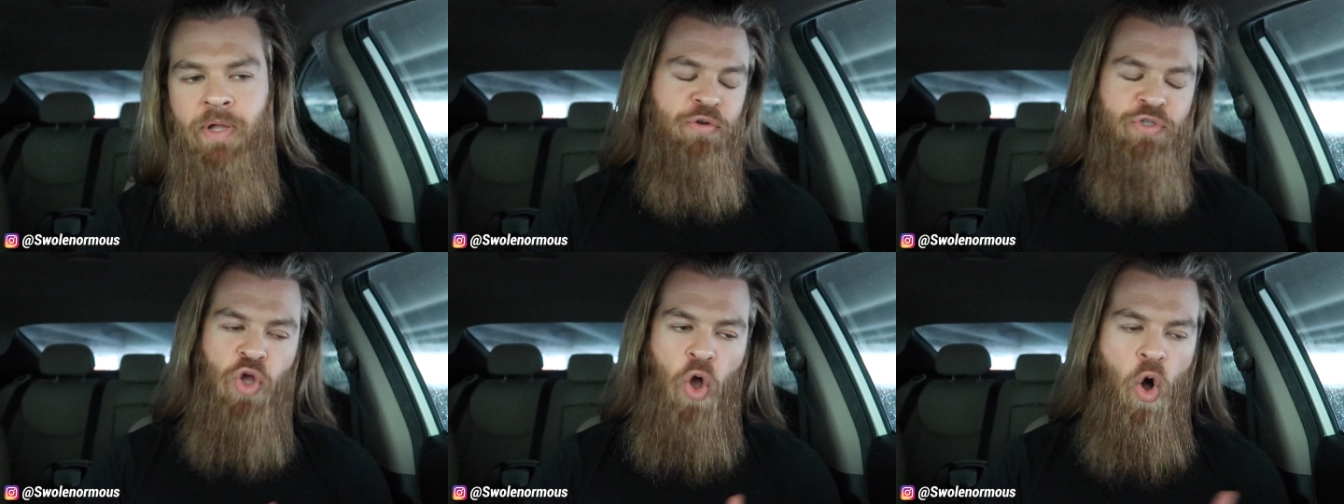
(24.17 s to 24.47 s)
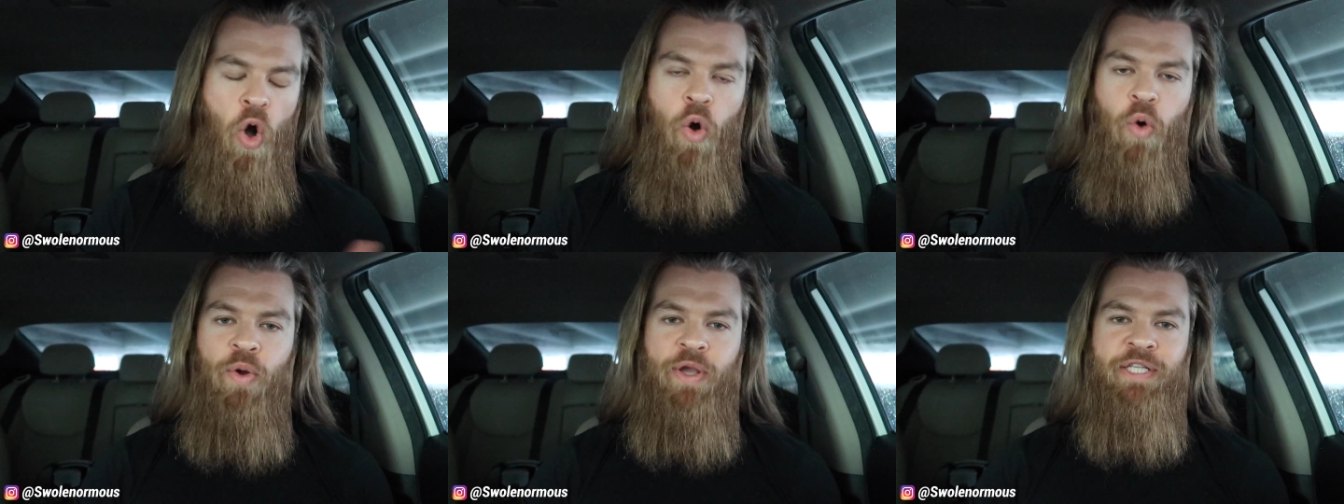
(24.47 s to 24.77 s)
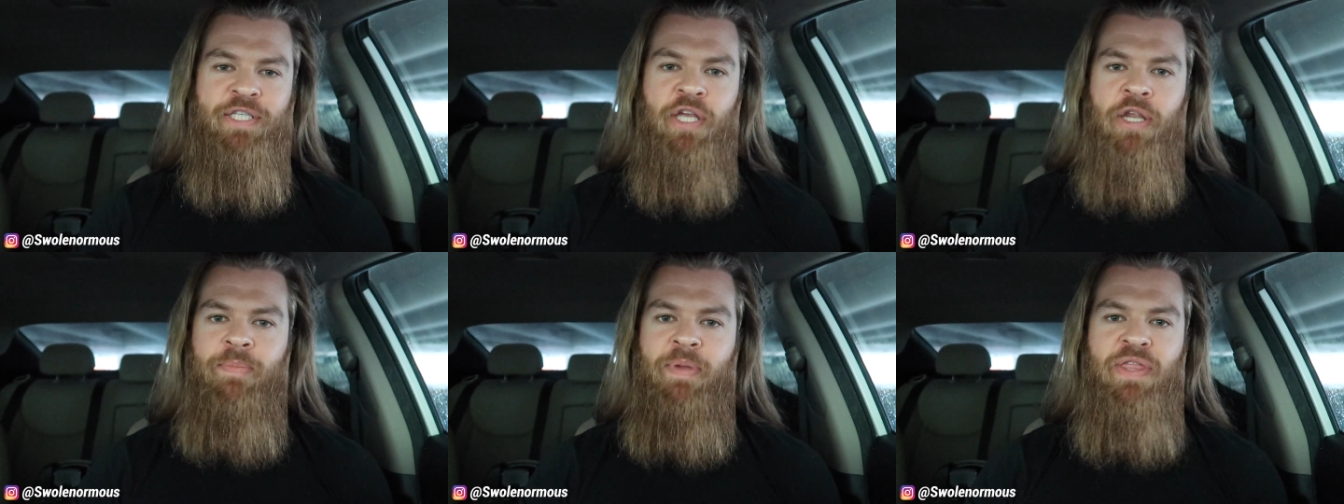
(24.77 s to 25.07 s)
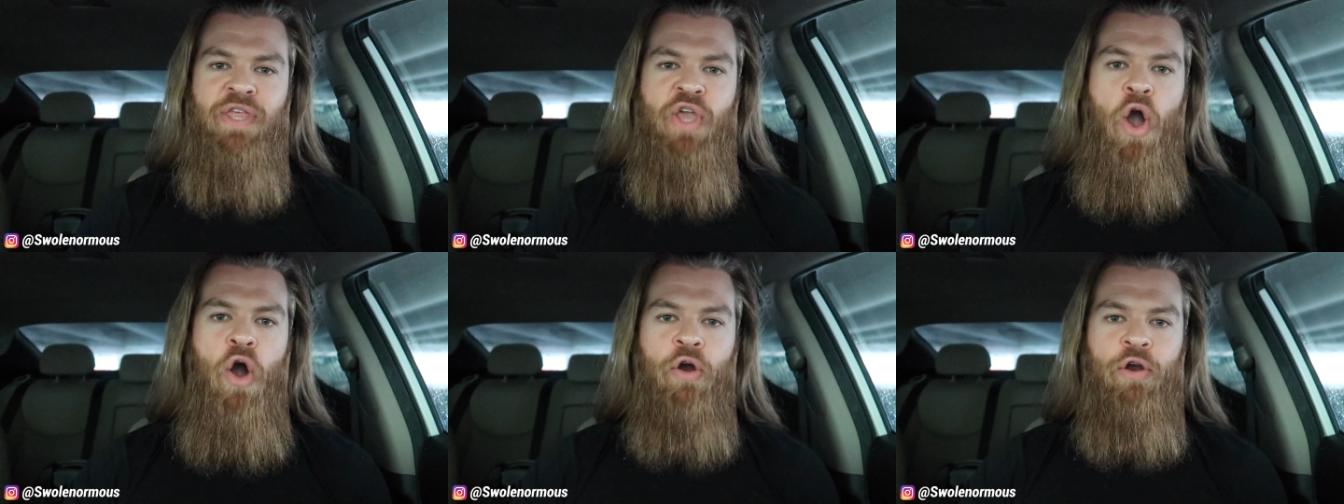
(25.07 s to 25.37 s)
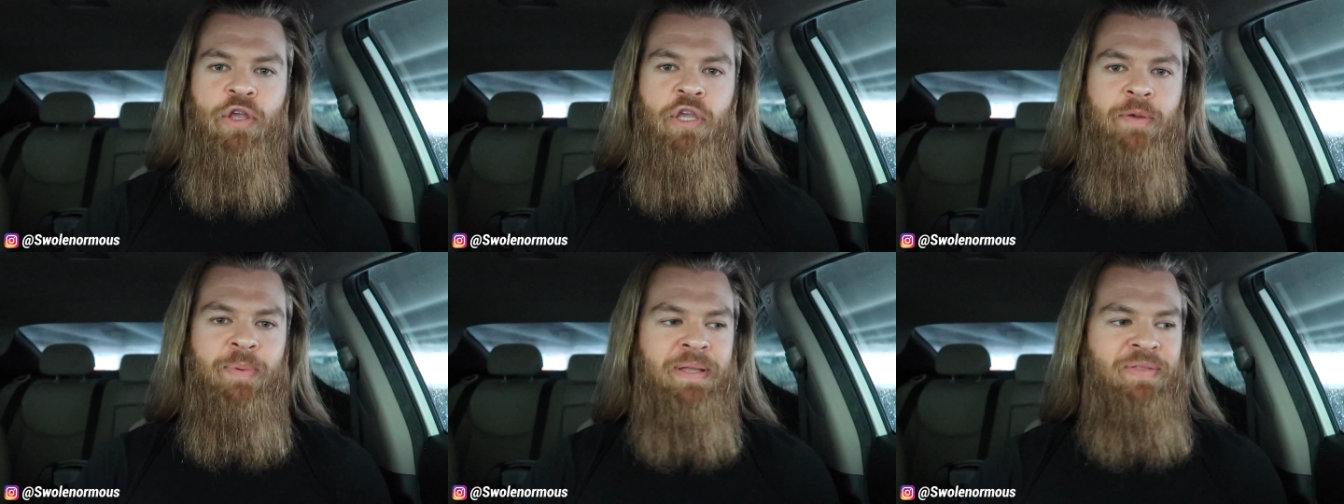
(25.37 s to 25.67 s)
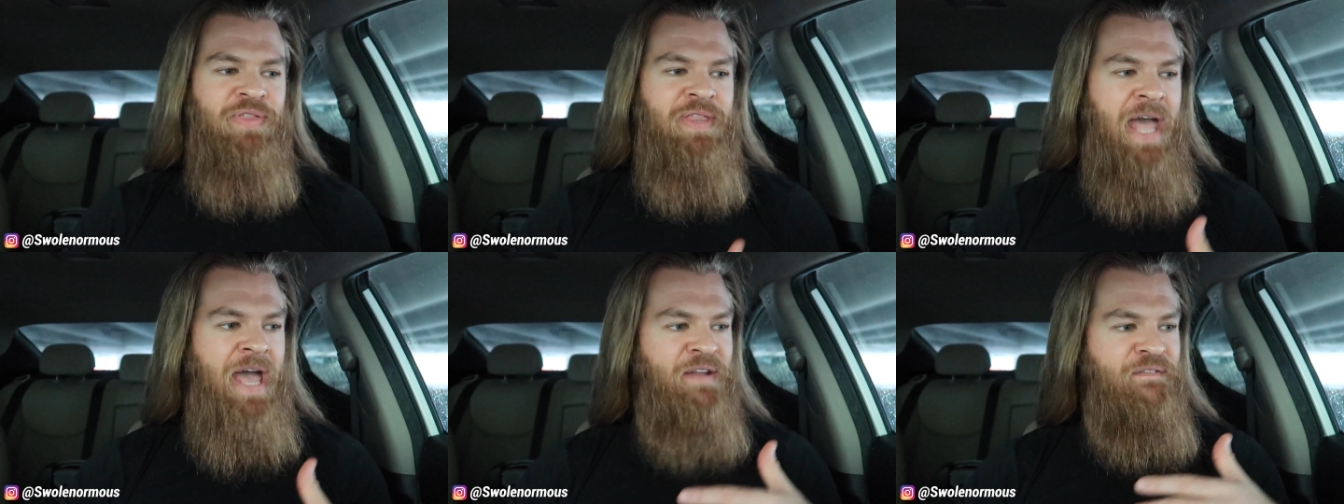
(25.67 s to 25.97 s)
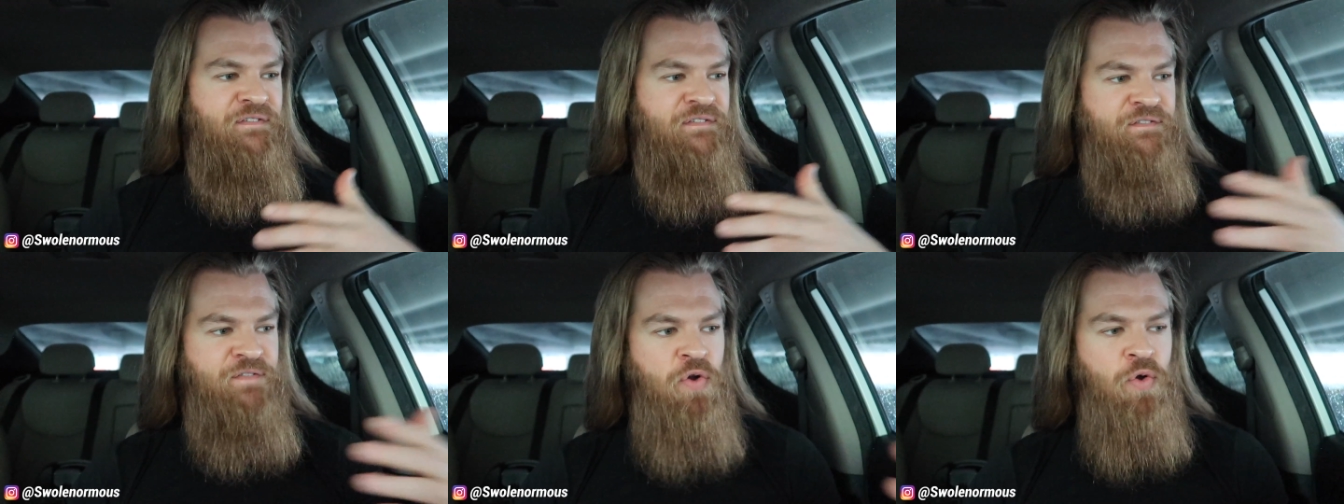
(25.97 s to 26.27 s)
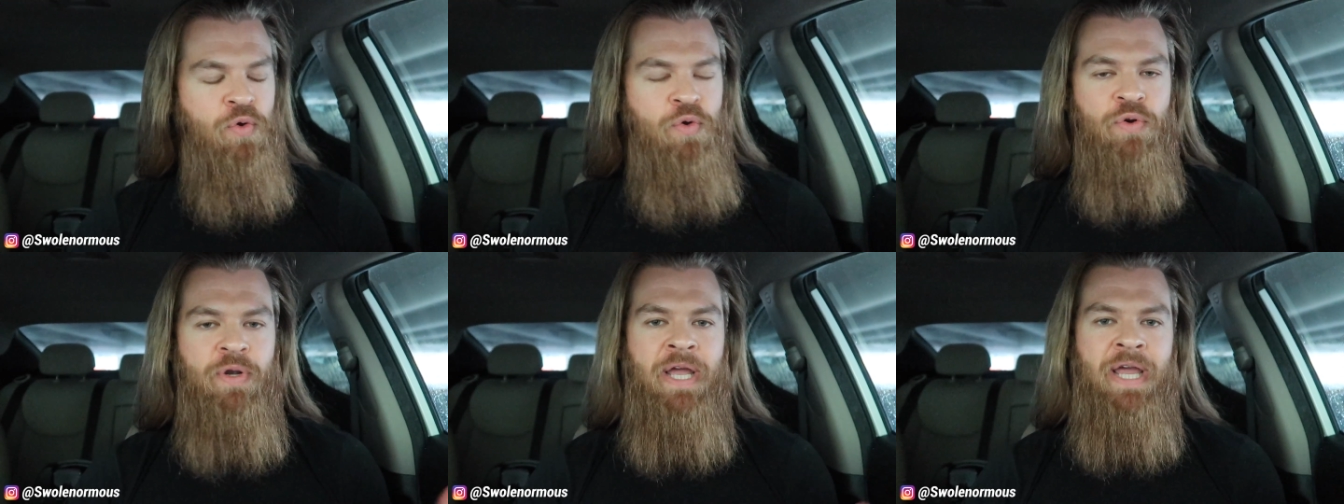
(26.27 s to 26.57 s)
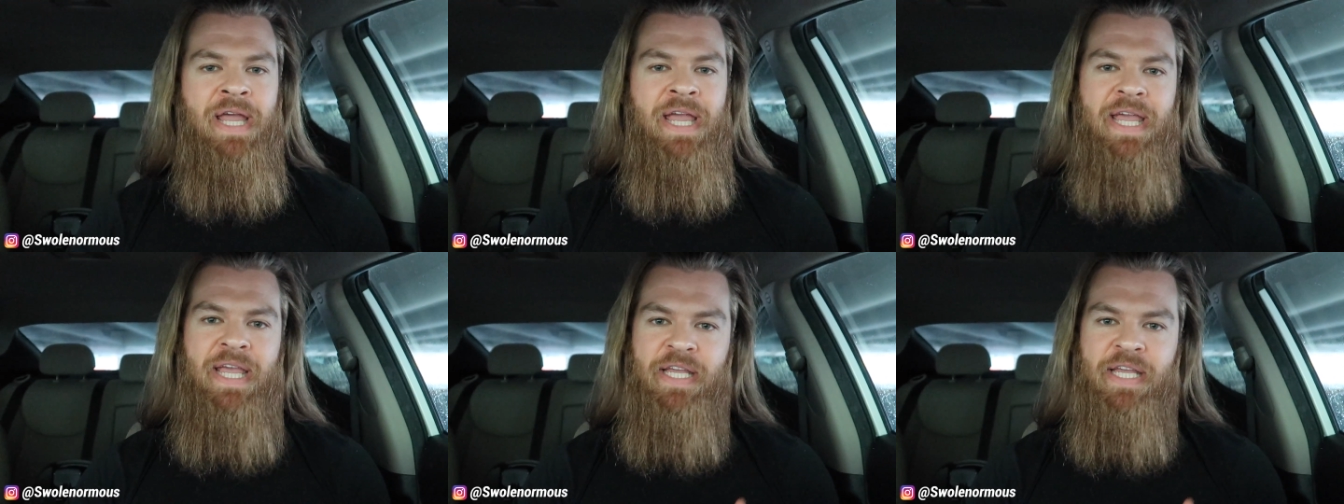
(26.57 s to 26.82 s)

There's always going to be the argument that food